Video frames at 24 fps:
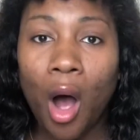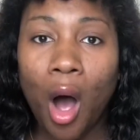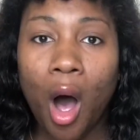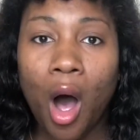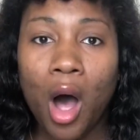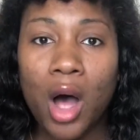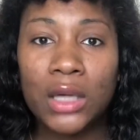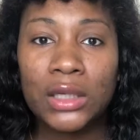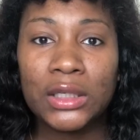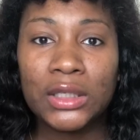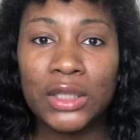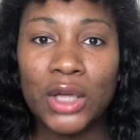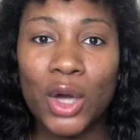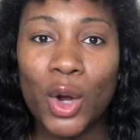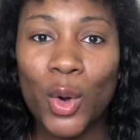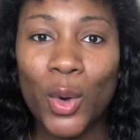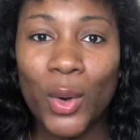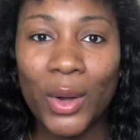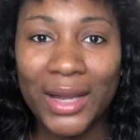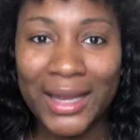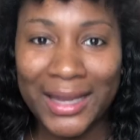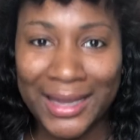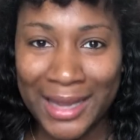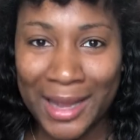
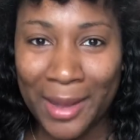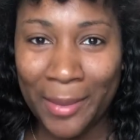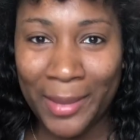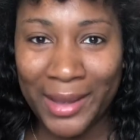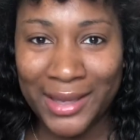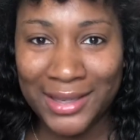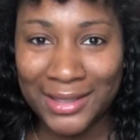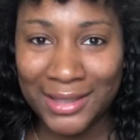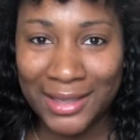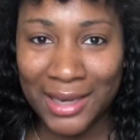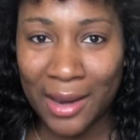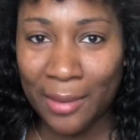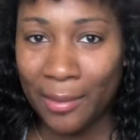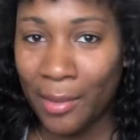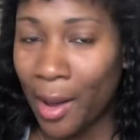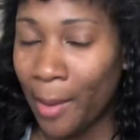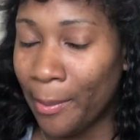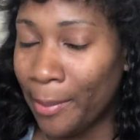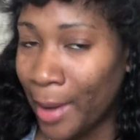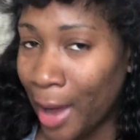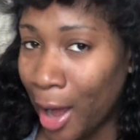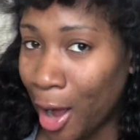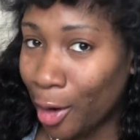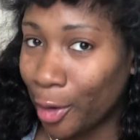Also,
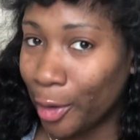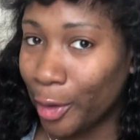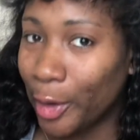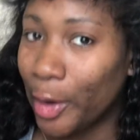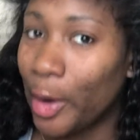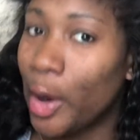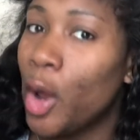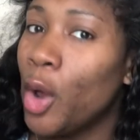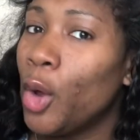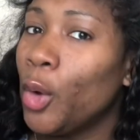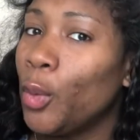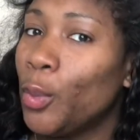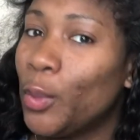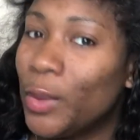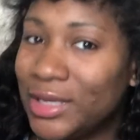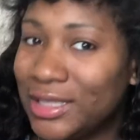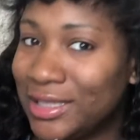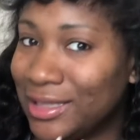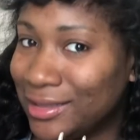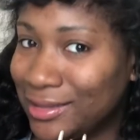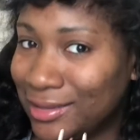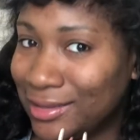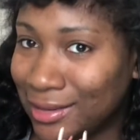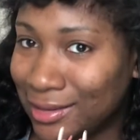Msm Powder,
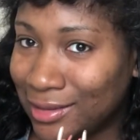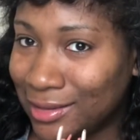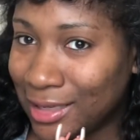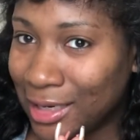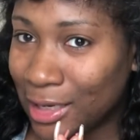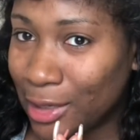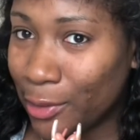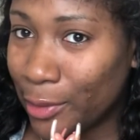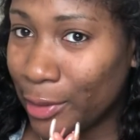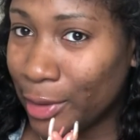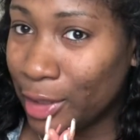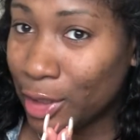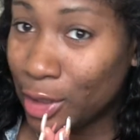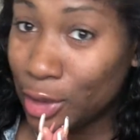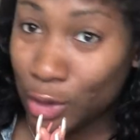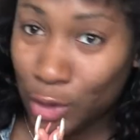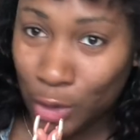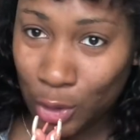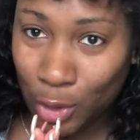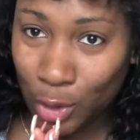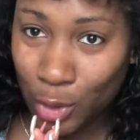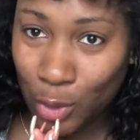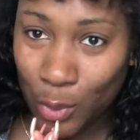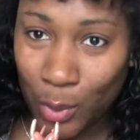which is the secret
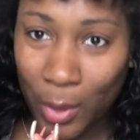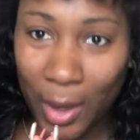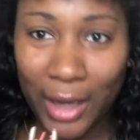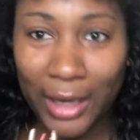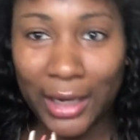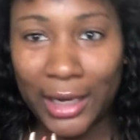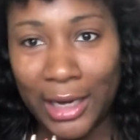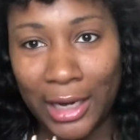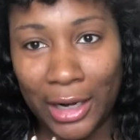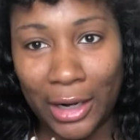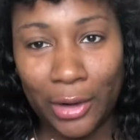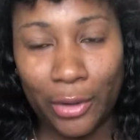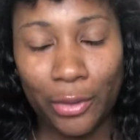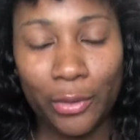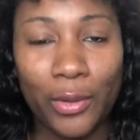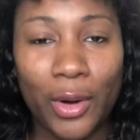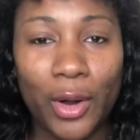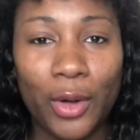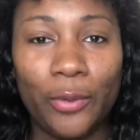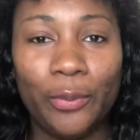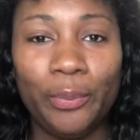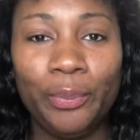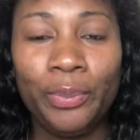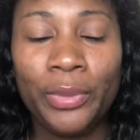to hair
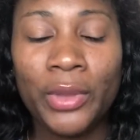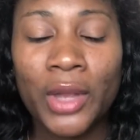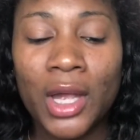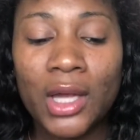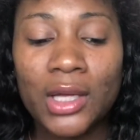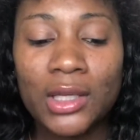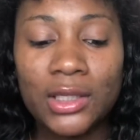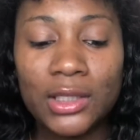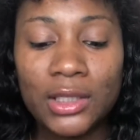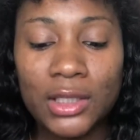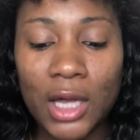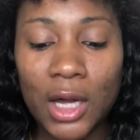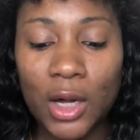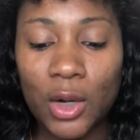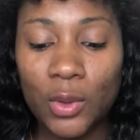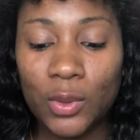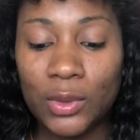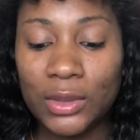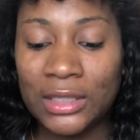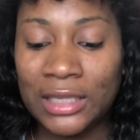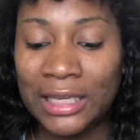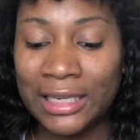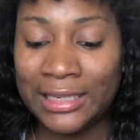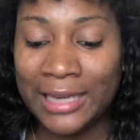growth. So
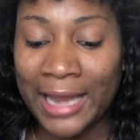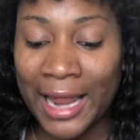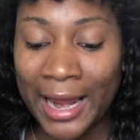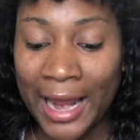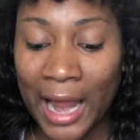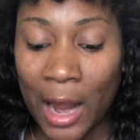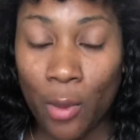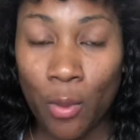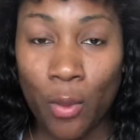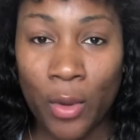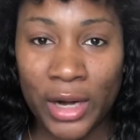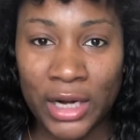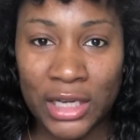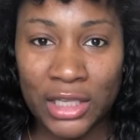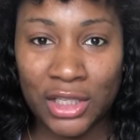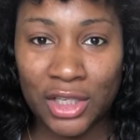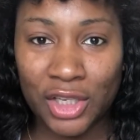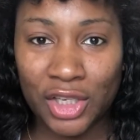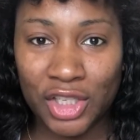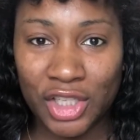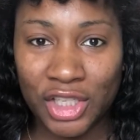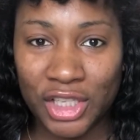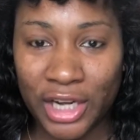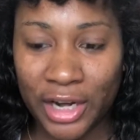today I wanted
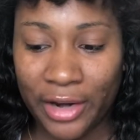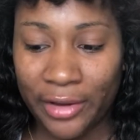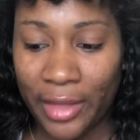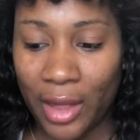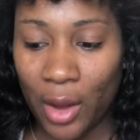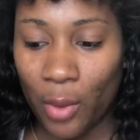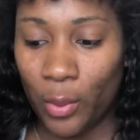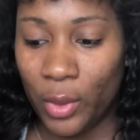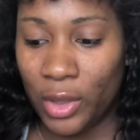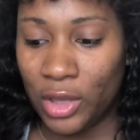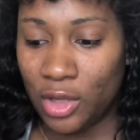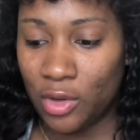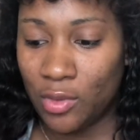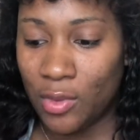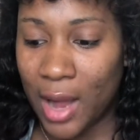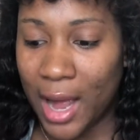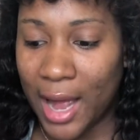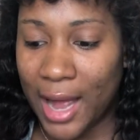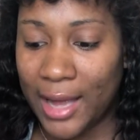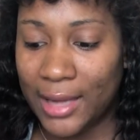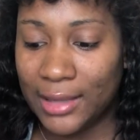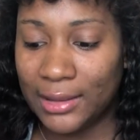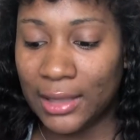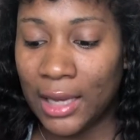to share that with you
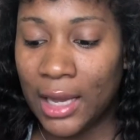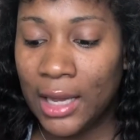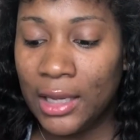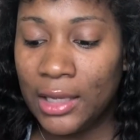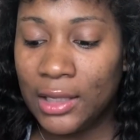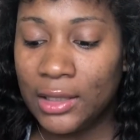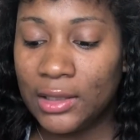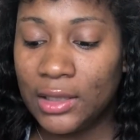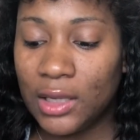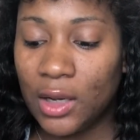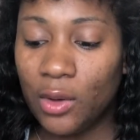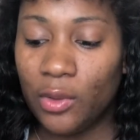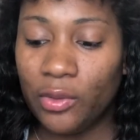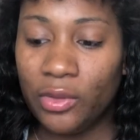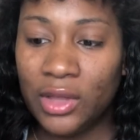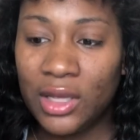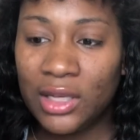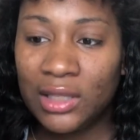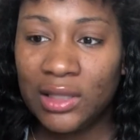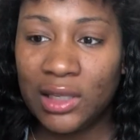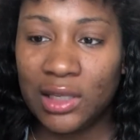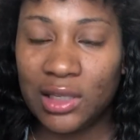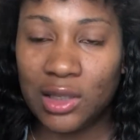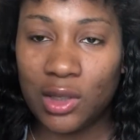guys. So
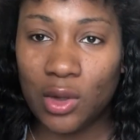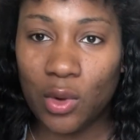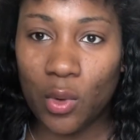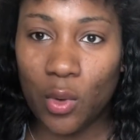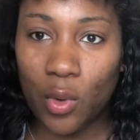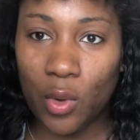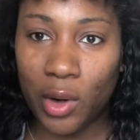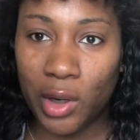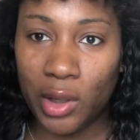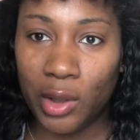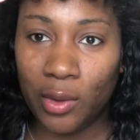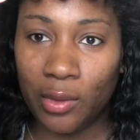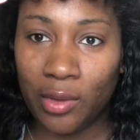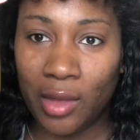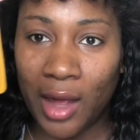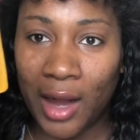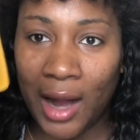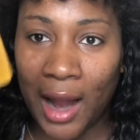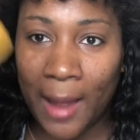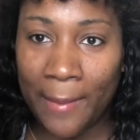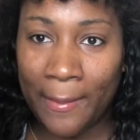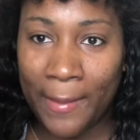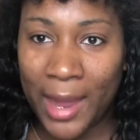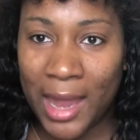this is the oil
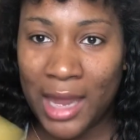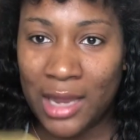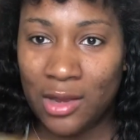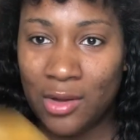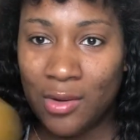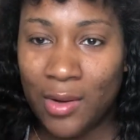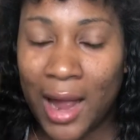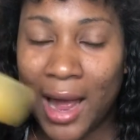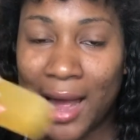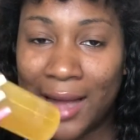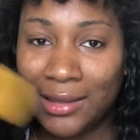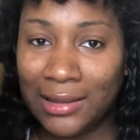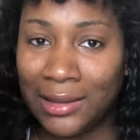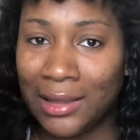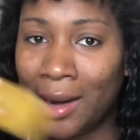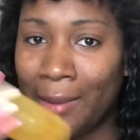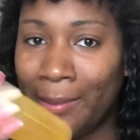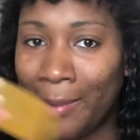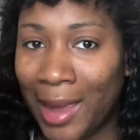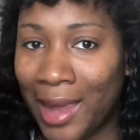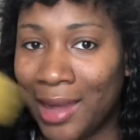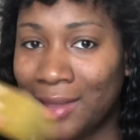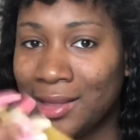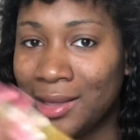that I made, you guys, and I
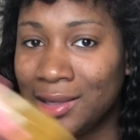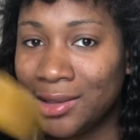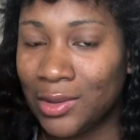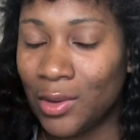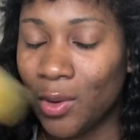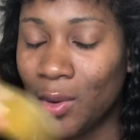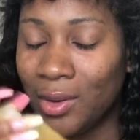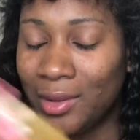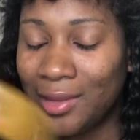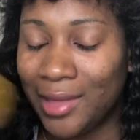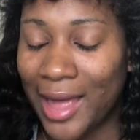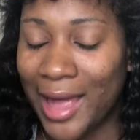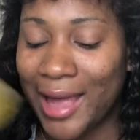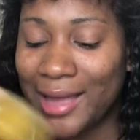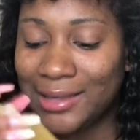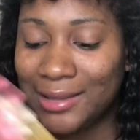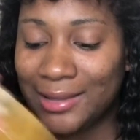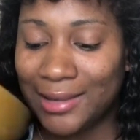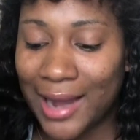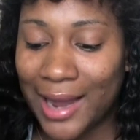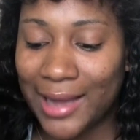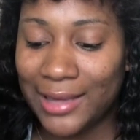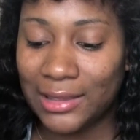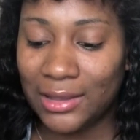made this on last
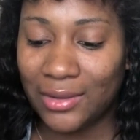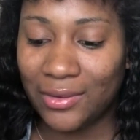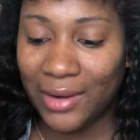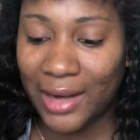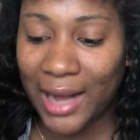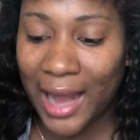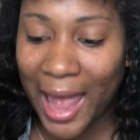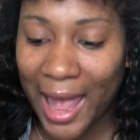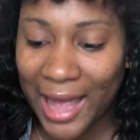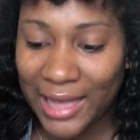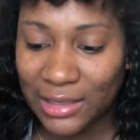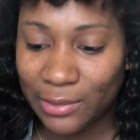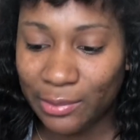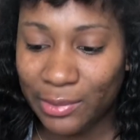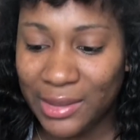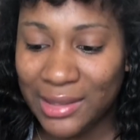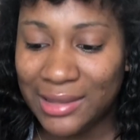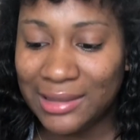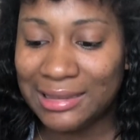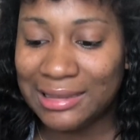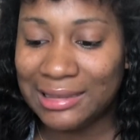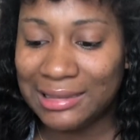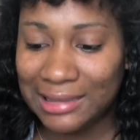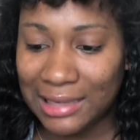night, so it has
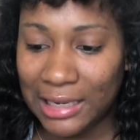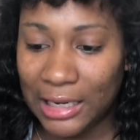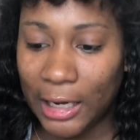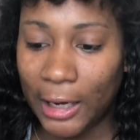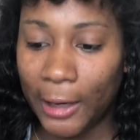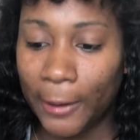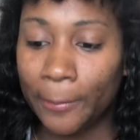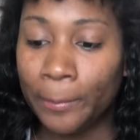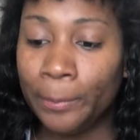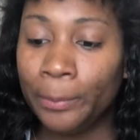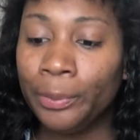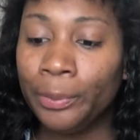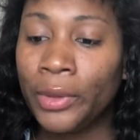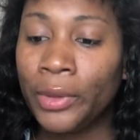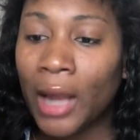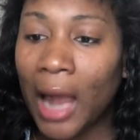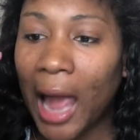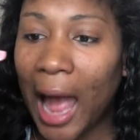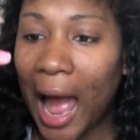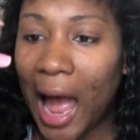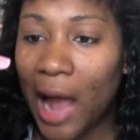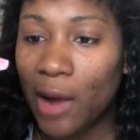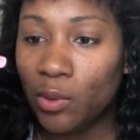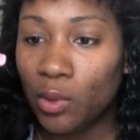been sitting.
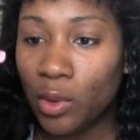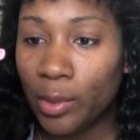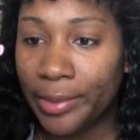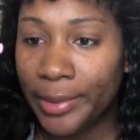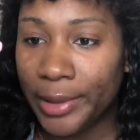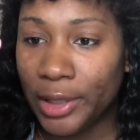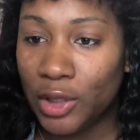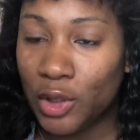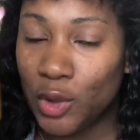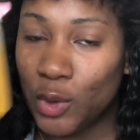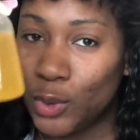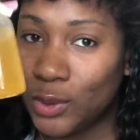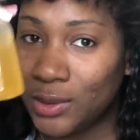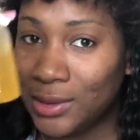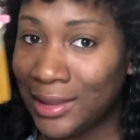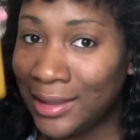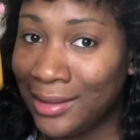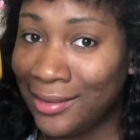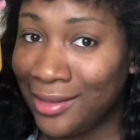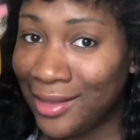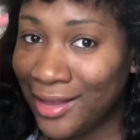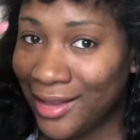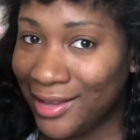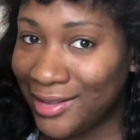I will be
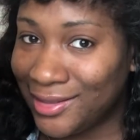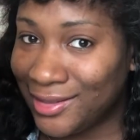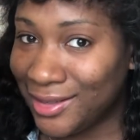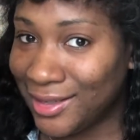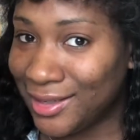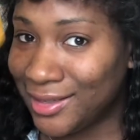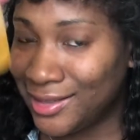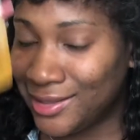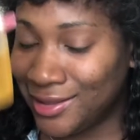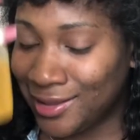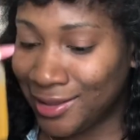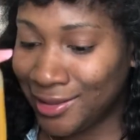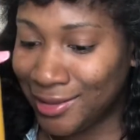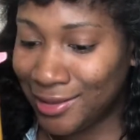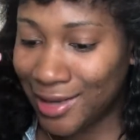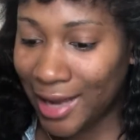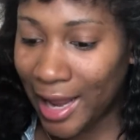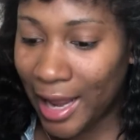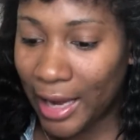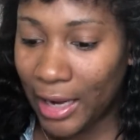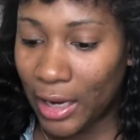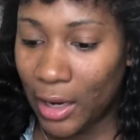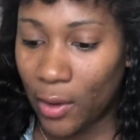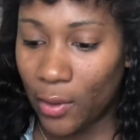using this
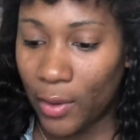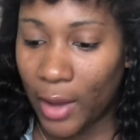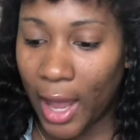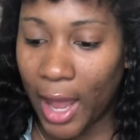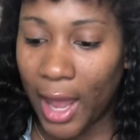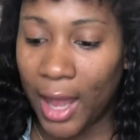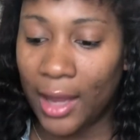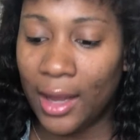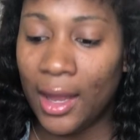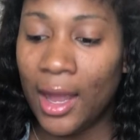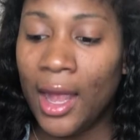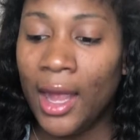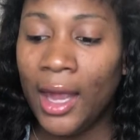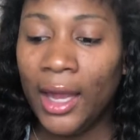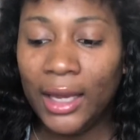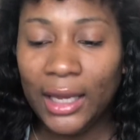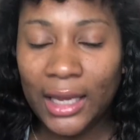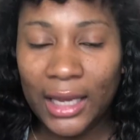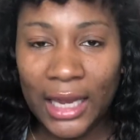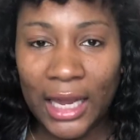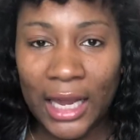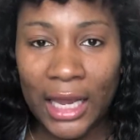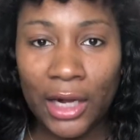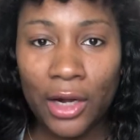today, okay,
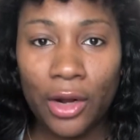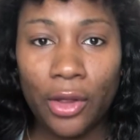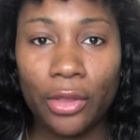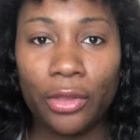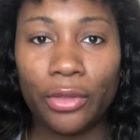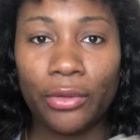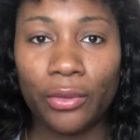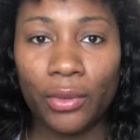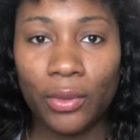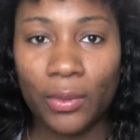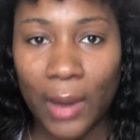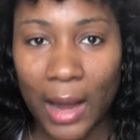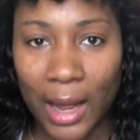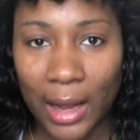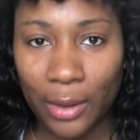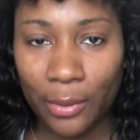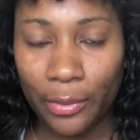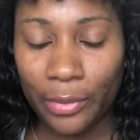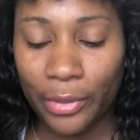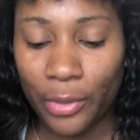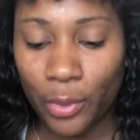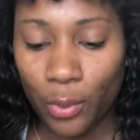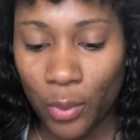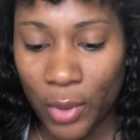and
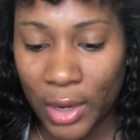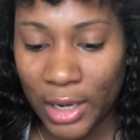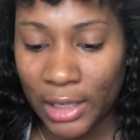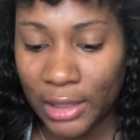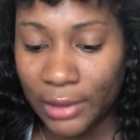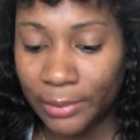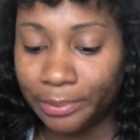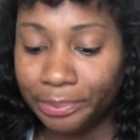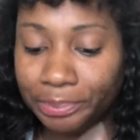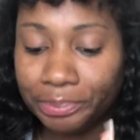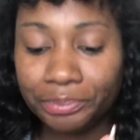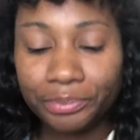throughout the week.